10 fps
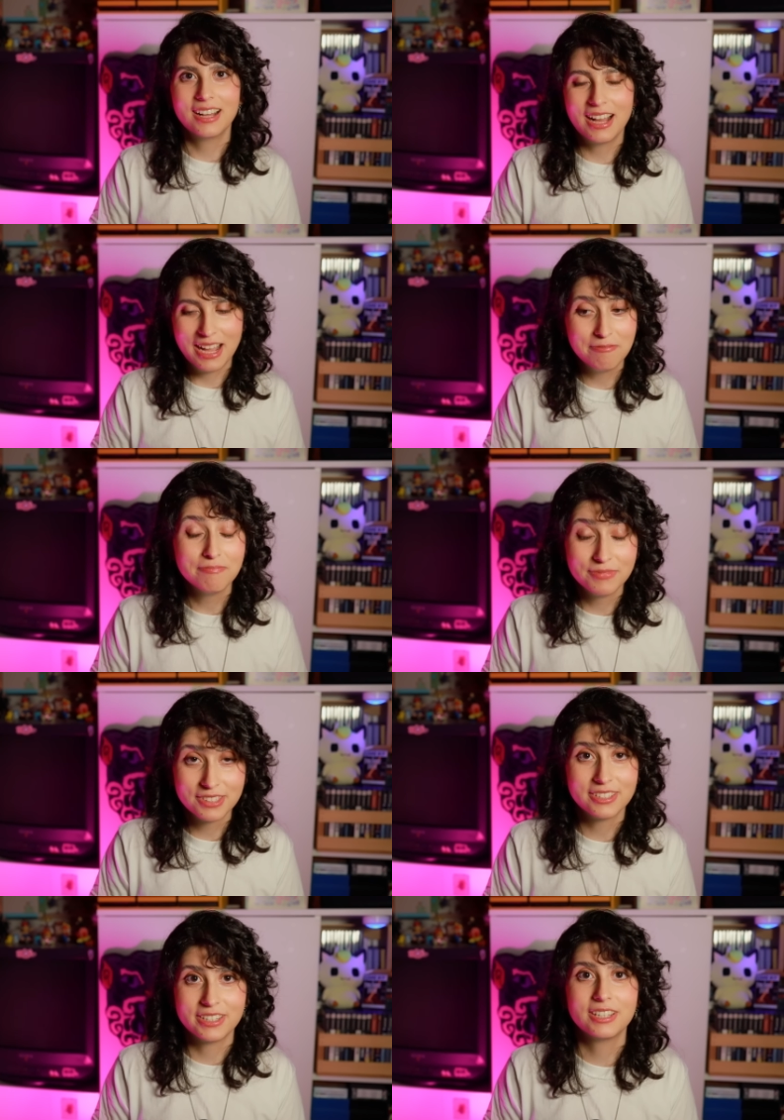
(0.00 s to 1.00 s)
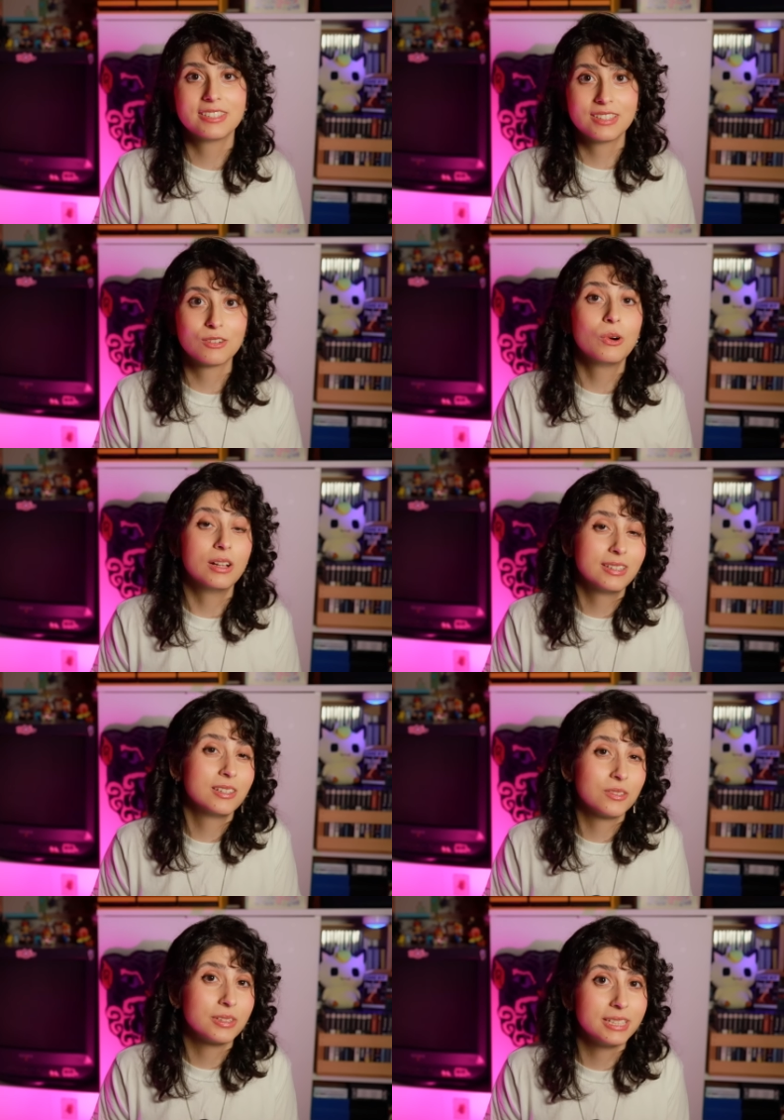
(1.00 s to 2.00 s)
I'm serious, their quality
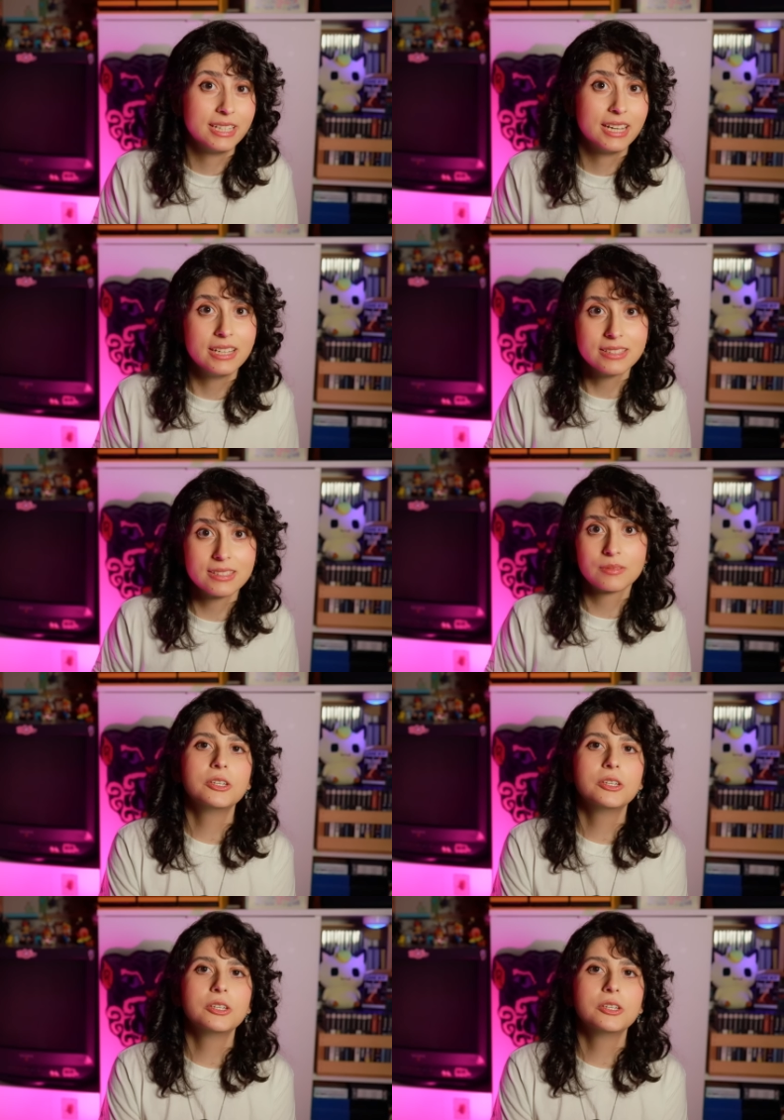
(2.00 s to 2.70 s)
is really nice.